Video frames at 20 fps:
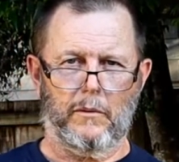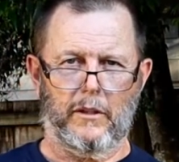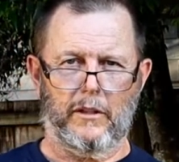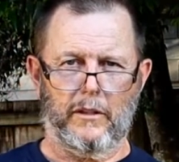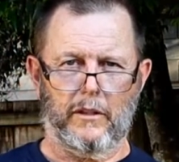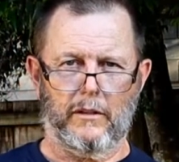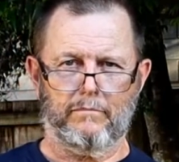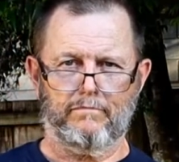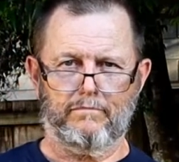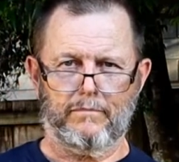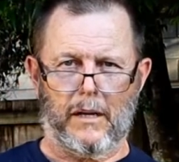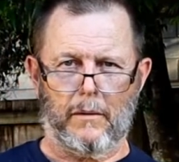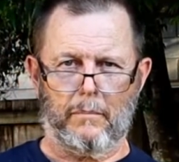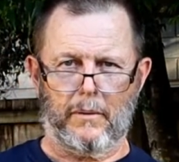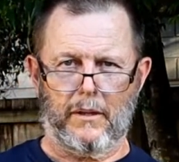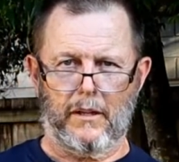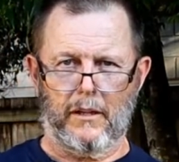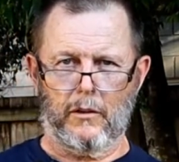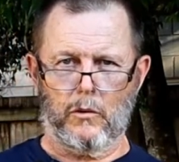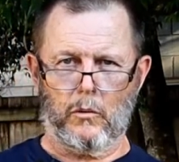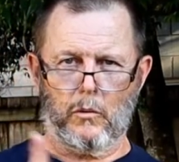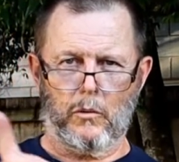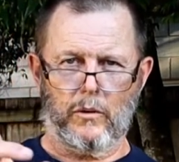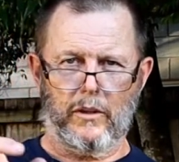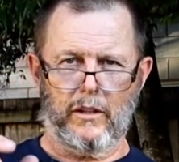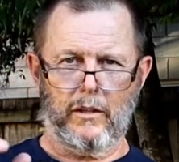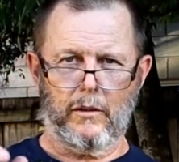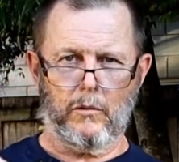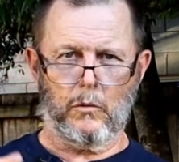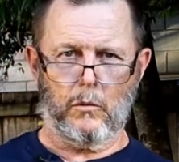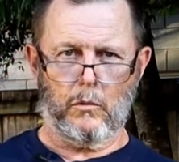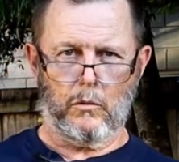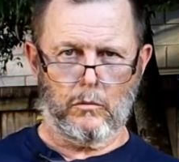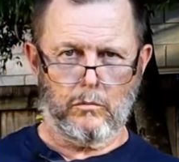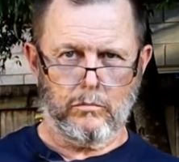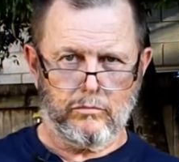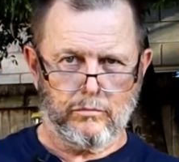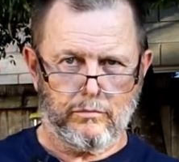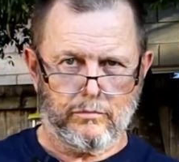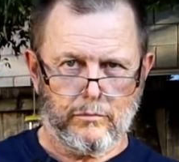either up here or
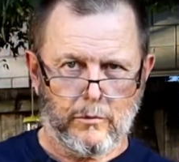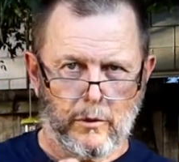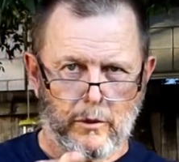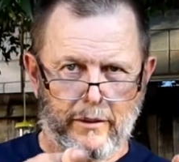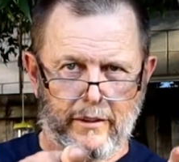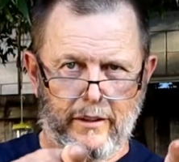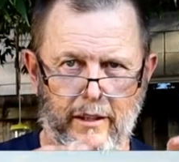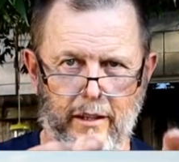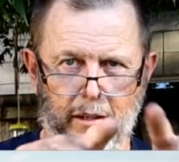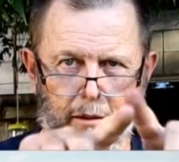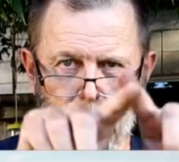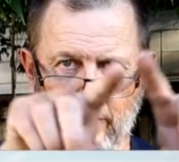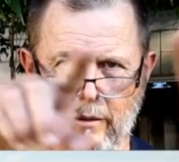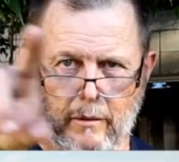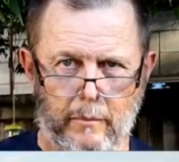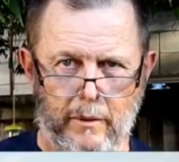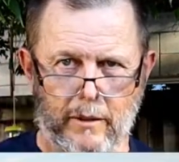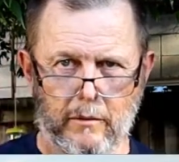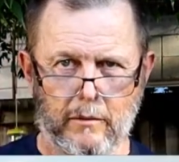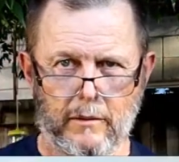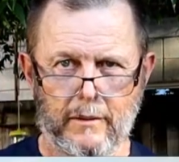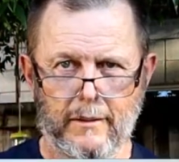right there in the middle.